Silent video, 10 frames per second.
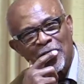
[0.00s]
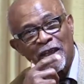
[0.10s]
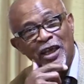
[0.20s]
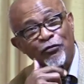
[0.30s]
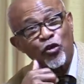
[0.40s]

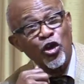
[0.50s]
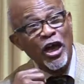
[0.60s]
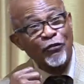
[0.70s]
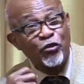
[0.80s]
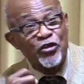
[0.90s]
if you
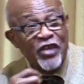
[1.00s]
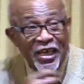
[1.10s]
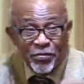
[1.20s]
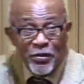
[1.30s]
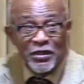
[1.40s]
love
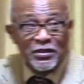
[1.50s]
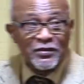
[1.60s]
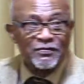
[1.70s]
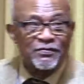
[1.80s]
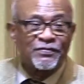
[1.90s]
resentment,
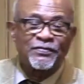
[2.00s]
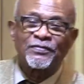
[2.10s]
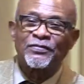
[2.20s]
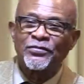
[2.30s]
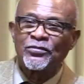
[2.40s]

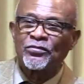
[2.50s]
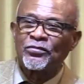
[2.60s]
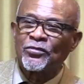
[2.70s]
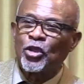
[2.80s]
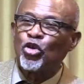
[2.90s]

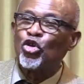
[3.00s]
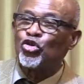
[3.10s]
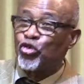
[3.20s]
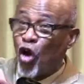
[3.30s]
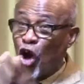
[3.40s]
you
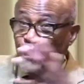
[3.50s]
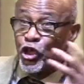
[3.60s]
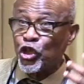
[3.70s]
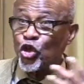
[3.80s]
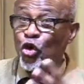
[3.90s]
draw to
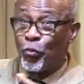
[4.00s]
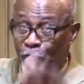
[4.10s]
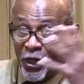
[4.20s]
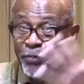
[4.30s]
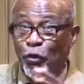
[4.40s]
you
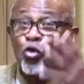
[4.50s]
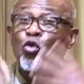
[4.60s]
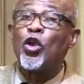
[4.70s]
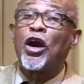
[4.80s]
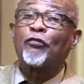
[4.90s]
people who
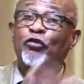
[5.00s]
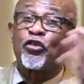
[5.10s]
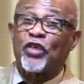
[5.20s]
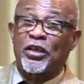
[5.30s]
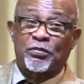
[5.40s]
love
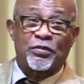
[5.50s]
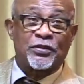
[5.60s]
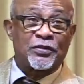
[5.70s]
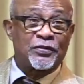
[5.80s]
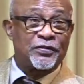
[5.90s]
resentment.
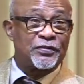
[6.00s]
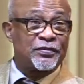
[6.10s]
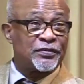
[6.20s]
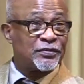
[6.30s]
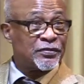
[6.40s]

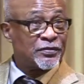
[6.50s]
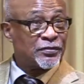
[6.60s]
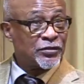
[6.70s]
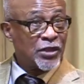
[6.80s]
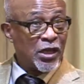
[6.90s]

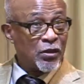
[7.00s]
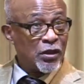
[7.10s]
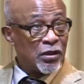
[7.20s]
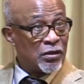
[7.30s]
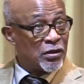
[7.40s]
Hello,
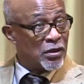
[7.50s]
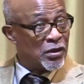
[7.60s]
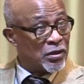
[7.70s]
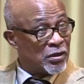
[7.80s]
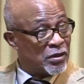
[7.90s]
now.
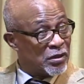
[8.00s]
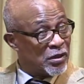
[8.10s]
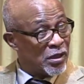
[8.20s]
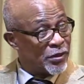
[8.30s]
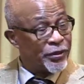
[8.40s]

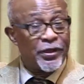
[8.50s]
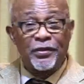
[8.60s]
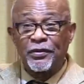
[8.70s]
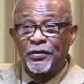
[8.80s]
Hello, now.